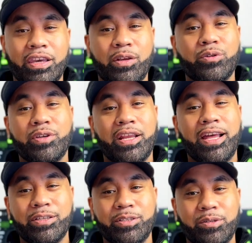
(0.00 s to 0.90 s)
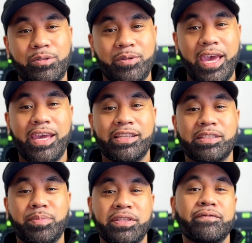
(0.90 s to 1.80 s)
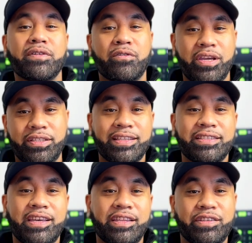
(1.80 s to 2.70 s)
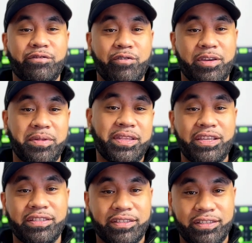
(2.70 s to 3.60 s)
It also allows you to add specific crates inside this recommendations